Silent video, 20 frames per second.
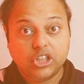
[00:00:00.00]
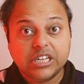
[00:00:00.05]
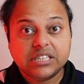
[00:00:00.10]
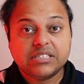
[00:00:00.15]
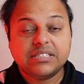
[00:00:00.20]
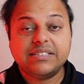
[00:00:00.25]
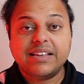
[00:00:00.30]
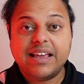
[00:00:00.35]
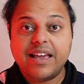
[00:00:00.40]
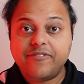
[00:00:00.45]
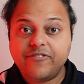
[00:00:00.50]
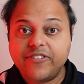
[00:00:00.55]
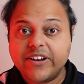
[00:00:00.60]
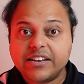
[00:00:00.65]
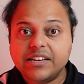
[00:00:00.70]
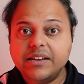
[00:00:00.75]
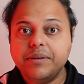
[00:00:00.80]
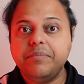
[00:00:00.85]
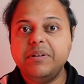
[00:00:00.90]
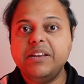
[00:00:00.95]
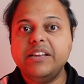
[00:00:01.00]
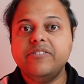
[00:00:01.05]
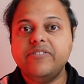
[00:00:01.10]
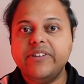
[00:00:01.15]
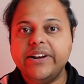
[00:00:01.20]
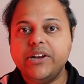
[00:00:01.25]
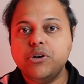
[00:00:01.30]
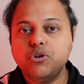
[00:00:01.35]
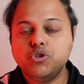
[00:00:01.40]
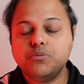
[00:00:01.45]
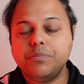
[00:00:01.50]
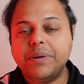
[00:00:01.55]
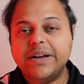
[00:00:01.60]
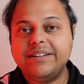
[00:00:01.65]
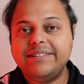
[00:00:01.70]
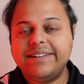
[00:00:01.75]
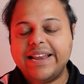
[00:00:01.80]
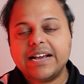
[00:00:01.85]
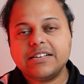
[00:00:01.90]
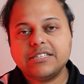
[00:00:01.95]
this effectively reduced my
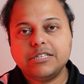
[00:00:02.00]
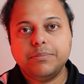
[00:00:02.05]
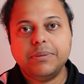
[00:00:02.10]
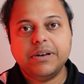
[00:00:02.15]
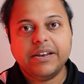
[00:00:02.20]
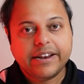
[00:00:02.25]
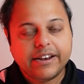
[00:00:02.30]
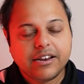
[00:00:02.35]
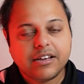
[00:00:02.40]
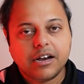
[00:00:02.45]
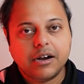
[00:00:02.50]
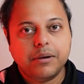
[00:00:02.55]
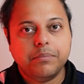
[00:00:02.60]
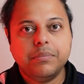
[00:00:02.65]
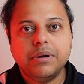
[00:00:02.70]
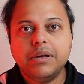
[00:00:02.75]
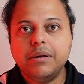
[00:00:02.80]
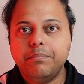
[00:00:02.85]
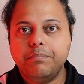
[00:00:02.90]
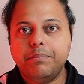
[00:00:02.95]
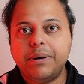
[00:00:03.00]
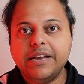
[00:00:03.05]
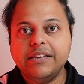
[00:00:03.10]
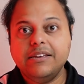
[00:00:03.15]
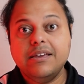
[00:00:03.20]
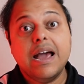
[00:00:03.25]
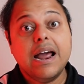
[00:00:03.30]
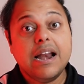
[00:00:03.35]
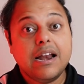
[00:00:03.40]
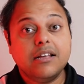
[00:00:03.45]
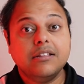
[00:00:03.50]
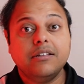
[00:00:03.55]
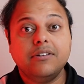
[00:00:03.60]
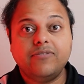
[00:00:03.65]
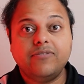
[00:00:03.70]
taxable income by another